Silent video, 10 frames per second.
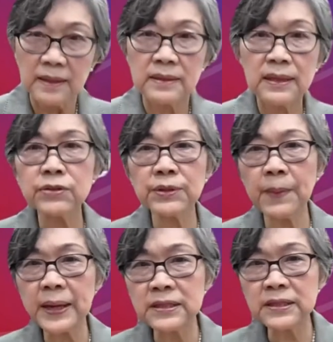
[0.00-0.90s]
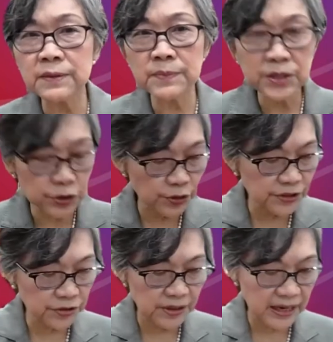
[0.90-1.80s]
Now, the Biden
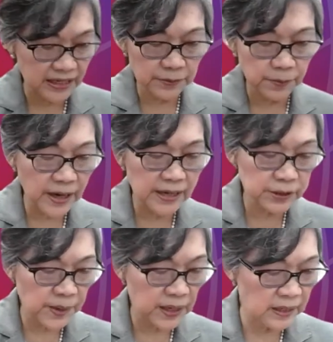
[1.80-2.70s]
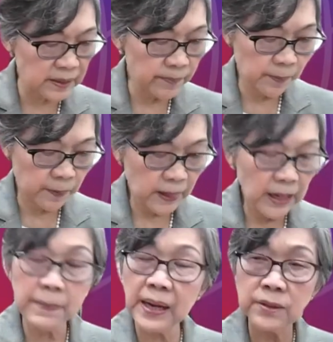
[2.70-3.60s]
administration has surprised many
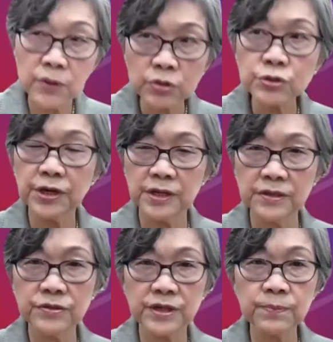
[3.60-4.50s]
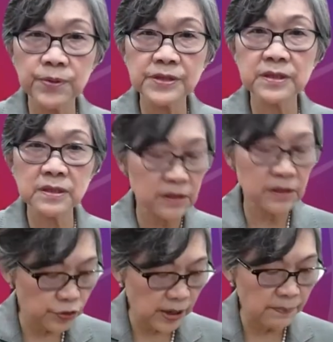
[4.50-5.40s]
by not changing President
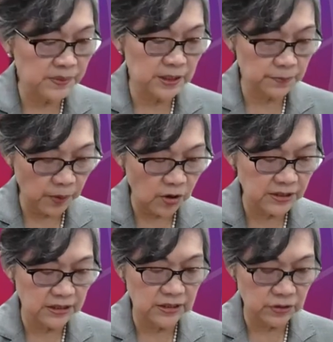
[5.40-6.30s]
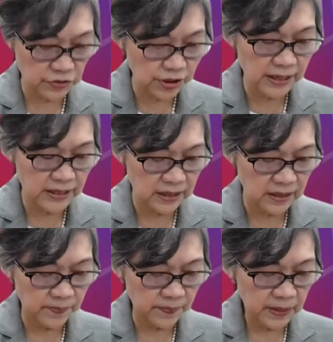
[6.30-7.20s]
Trump's policies on China
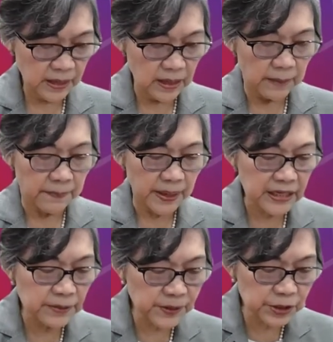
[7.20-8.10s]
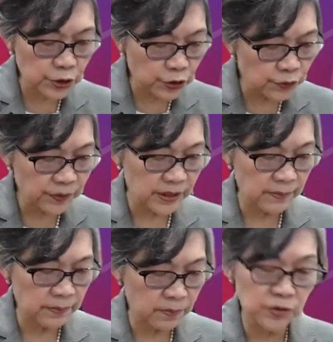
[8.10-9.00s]
but he pursued
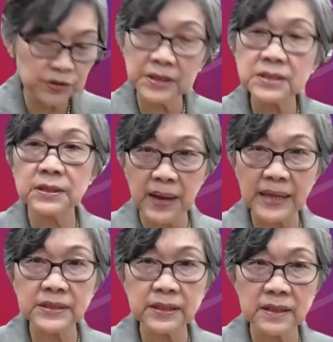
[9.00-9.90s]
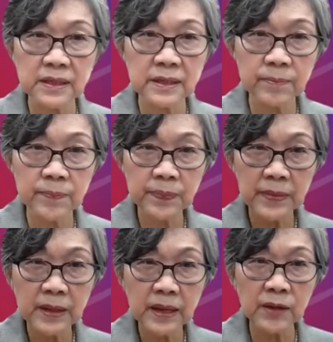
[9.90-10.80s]
them more systematically
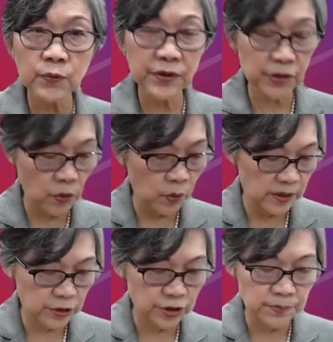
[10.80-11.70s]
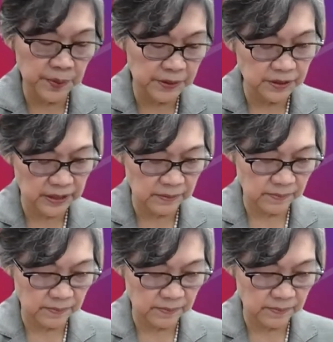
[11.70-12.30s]
and with coalition building.